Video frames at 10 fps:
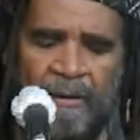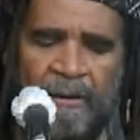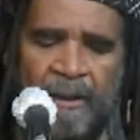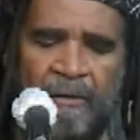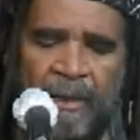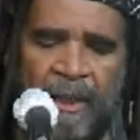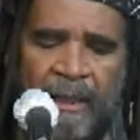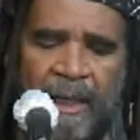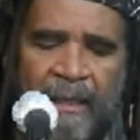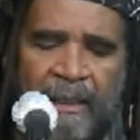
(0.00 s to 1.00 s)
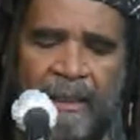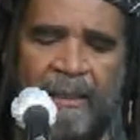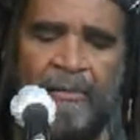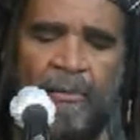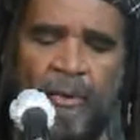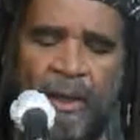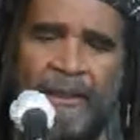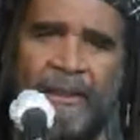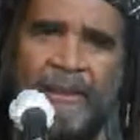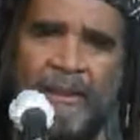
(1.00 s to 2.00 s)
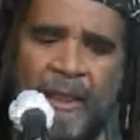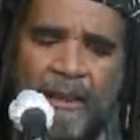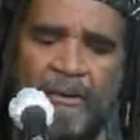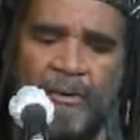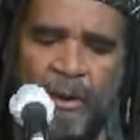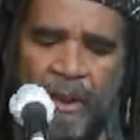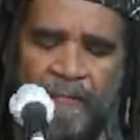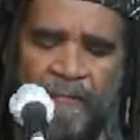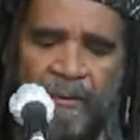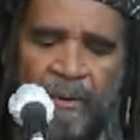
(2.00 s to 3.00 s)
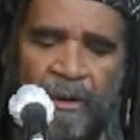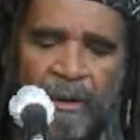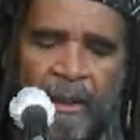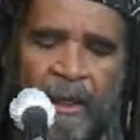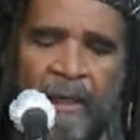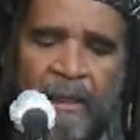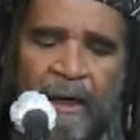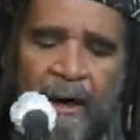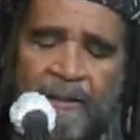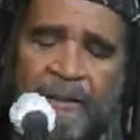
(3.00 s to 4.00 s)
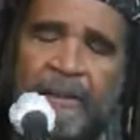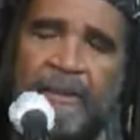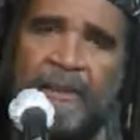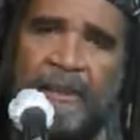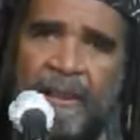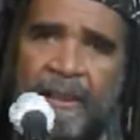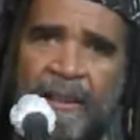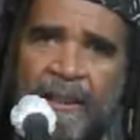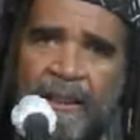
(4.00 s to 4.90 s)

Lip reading: generate at least 1 to 24 carcinogenic